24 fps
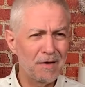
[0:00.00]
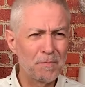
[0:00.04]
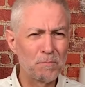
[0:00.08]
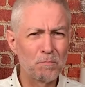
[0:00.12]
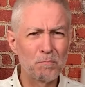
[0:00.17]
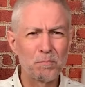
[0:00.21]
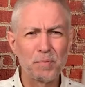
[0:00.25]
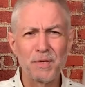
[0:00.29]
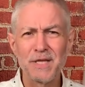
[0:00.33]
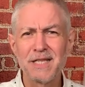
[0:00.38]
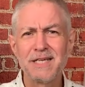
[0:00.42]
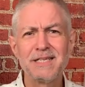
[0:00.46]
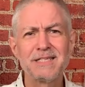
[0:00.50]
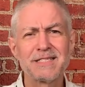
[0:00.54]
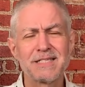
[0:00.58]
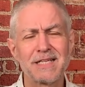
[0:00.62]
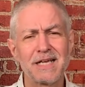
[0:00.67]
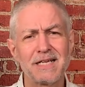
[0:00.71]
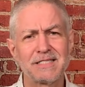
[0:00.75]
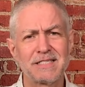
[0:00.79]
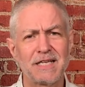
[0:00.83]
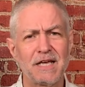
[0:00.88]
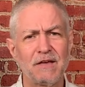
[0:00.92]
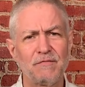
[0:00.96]
Please
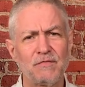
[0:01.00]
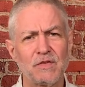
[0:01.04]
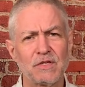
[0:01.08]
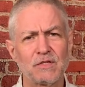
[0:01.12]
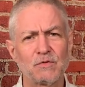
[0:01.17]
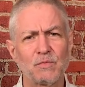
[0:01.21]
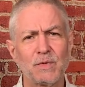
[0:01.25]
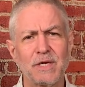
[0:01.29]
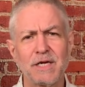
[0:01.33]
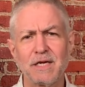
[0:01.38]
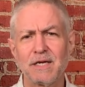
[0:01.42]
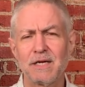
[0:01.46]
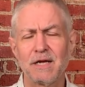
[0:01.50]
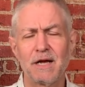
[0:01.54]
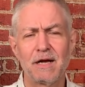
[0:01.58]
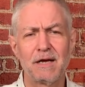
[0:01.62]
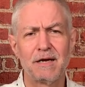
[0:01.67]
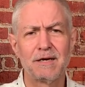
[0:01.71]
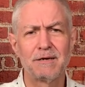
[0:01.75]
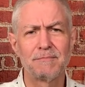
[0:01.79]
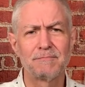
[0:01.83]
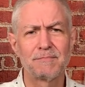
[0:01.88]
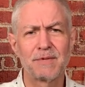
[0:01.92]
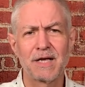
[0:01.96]
stay safe this week.
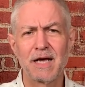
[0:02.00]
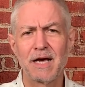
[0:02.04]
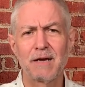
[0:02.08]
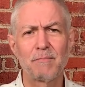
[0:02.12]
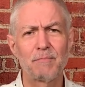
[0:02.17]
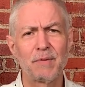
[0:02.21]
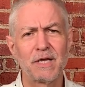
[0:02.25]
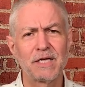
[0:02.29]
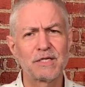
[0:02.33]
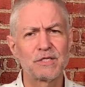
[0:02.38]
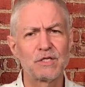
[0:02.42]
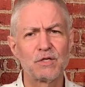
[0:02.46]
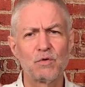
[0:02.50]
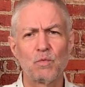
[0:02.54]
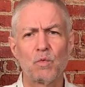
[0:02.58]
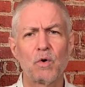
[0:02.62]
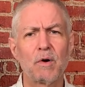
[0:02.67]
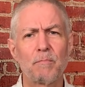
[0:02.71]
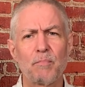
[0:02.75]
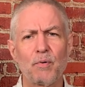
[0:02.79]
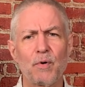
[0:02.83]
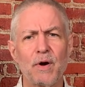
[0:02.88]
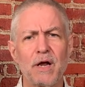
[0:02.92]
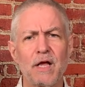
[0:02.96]
God bless you.
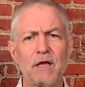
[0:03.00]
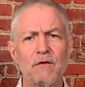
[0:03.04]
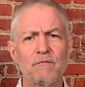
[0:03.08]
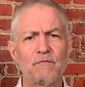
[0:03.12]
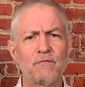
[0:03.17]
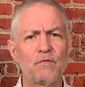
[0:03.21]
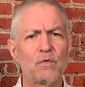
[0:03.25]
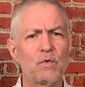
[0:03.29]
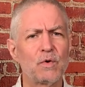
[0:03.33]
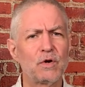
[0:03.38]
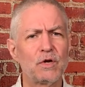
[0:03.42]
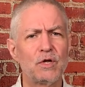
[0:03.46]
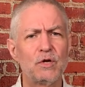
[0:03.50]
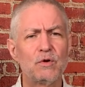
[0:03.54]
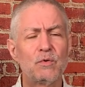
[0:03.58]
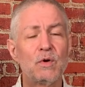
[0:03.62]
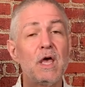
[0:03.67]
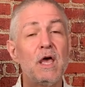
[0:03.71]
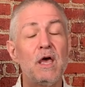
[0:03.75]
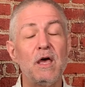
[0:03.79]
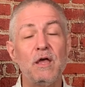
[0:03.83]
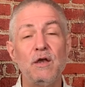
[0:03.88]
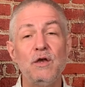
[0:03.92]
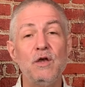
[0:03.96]
We're praying for you.
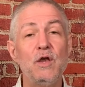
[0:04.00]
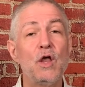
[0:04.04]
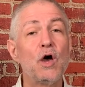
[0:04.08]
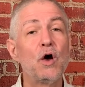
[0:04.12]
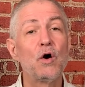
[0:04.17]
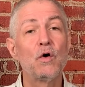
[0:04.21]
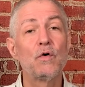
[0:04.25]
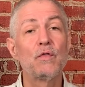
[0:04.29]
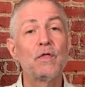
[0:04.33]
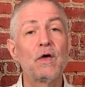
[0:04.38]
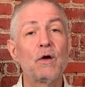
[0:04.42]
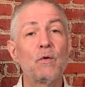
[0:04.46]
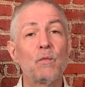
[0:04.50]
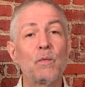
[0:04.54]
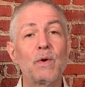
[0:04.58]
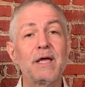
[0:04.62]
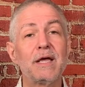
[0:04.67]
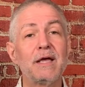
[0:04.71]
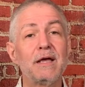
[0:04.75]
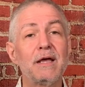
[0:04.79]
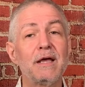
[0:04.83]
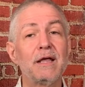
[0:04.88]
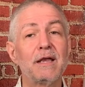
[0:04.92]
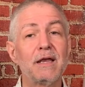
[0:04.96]
Know that
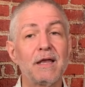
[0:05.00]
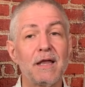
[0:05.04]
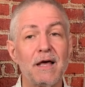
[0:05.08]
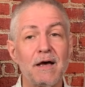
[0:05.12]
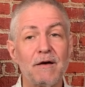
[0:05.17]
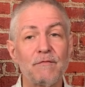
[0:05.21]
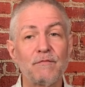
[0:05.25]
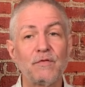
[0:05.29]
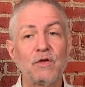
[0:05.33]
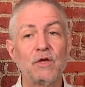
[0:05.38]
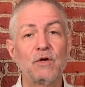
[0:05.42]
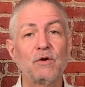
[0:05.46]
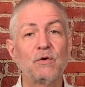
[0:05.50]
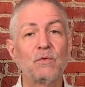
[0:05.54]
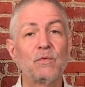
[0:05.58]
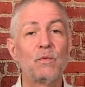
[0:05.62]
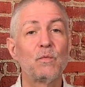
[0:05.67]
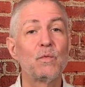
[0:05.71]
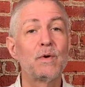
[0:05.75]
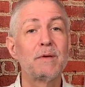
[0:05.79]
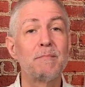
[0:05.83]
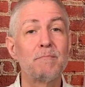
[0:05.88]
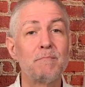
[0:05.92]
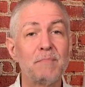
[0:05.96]
we love you.
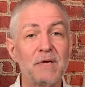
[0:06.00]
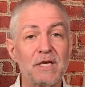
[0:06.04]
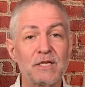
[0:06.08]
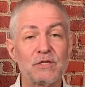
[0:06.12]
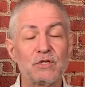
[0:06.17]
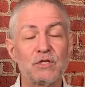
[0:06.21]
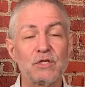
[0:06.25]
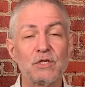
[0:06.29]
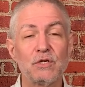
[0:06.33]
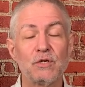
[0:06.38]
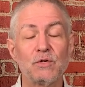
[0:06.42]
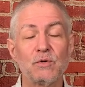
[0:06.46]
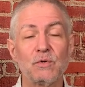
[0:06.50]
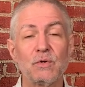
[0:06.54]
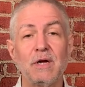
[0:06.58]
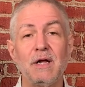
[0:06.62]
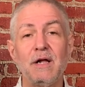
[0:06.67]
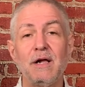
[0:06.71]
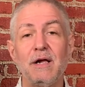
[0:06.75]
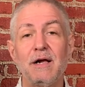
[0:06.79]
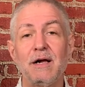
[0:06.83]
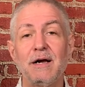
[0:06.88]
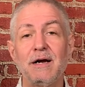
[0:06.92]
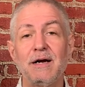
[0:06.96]
We miss you.
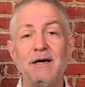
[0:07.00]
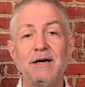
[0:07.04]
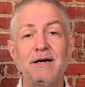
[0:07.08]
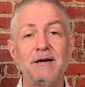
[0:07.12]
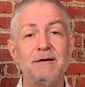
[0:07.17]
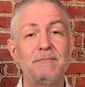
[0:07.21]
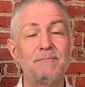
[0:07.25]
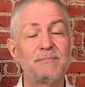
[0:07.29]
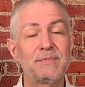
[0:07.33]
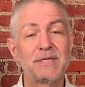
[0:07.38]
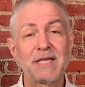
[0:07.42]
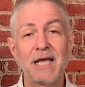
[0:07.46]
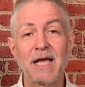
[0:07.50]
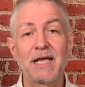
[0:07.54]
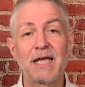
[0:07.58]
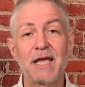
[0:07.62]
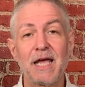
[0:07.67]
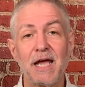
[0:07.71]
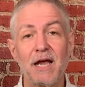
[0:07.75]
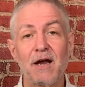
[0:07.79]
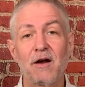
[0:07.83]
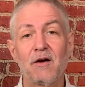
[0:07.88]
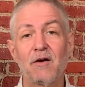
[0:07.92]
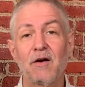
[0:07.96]
Take
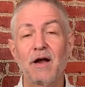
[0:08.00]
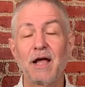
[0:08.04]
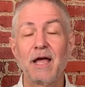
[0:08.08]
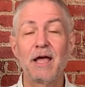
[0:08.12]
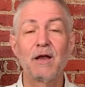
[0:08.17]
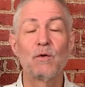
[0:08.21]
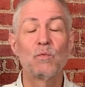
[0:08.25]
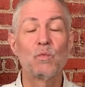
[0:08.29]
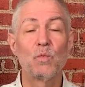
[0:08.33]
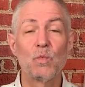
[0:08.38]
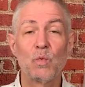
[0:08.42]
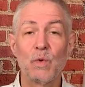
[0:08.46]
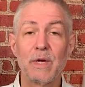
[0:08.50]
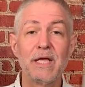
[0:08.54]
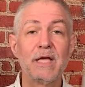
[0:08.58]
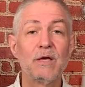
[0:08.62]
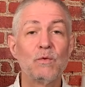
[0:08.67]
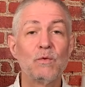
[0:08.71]
care, and we